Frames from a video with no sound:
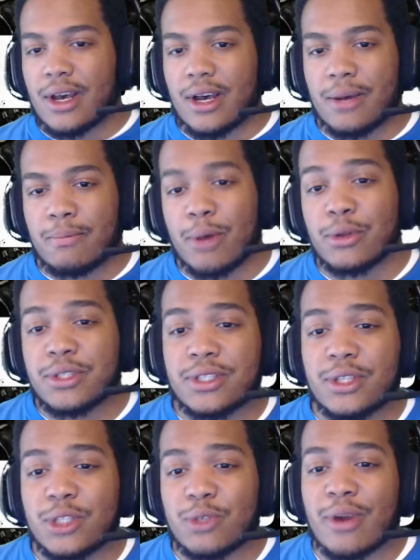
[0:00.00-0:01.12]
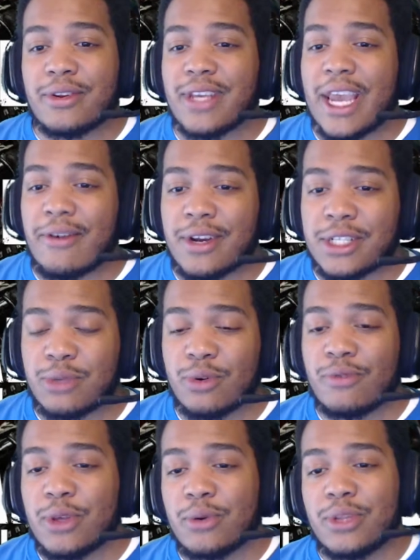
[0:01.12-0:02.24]
Pulses the surrounding area to
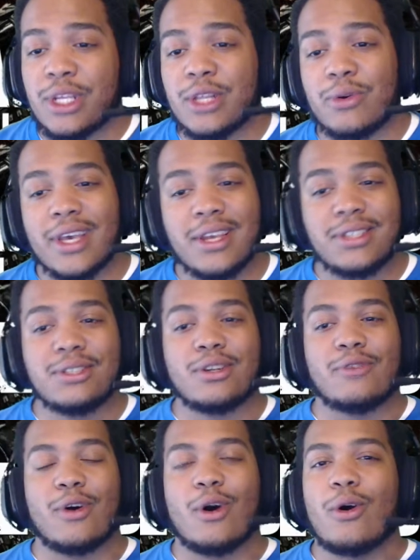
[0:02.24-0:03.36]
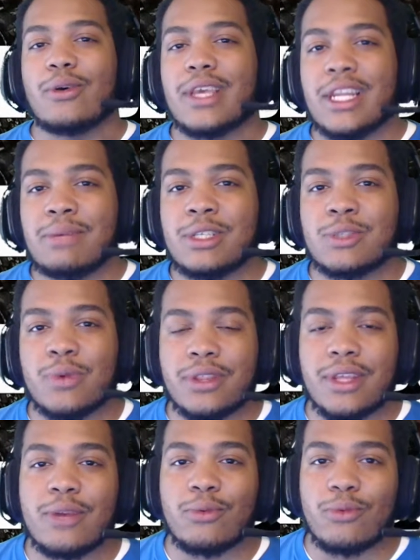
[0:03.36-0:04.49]
reveal the location of all enemies
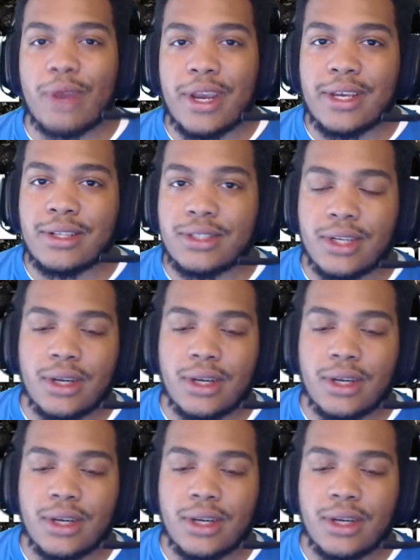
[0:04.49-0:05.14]
within range.